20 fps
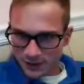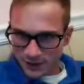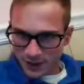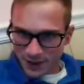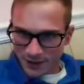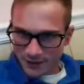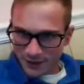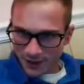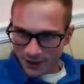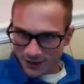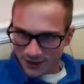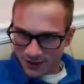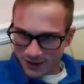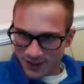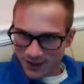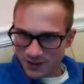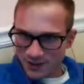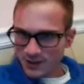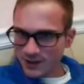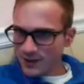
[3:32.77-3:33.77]

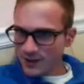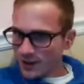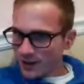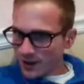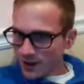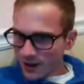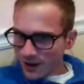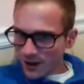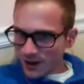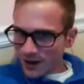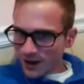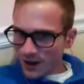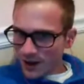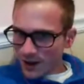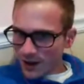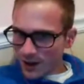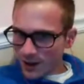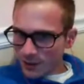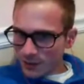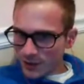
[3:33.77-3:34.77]
efficacy.
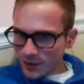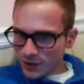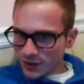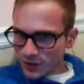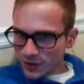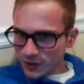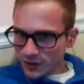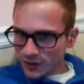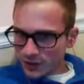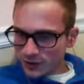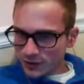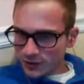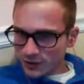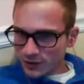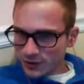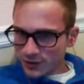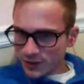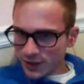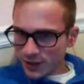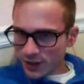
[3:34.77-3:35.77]
Be sure to use
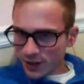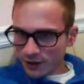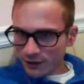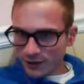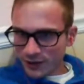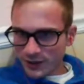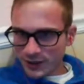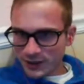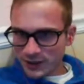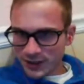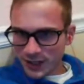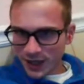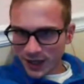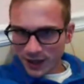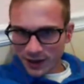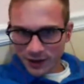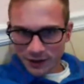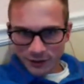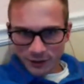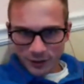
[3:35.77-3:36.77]
the confidence
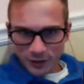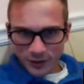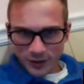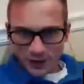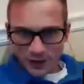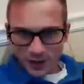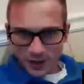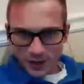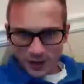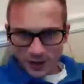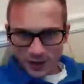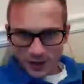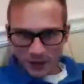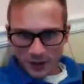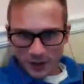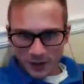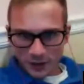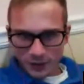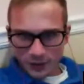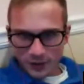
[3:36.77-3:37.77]
data for the
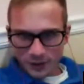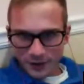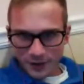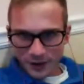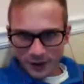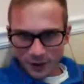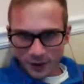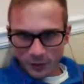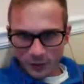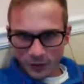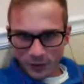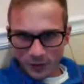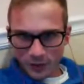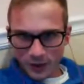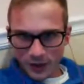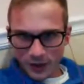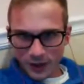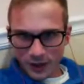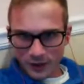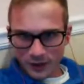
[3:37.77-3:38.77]
explanatory variable
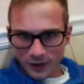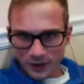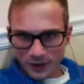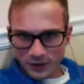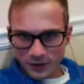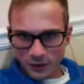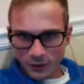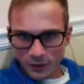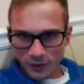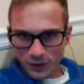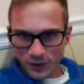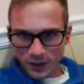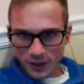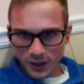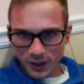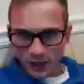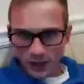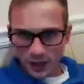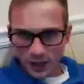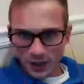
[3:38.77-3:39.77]
and the score
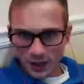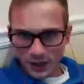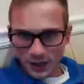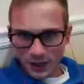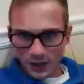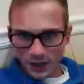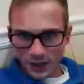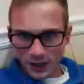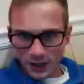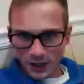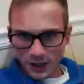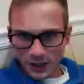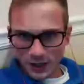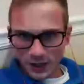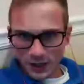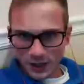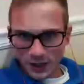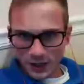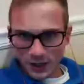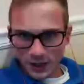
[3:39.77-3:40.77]
data as the
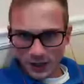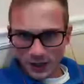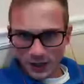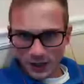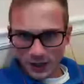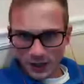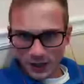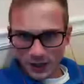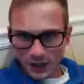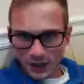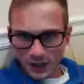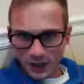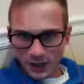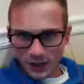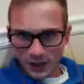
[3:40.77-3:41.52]
response variable.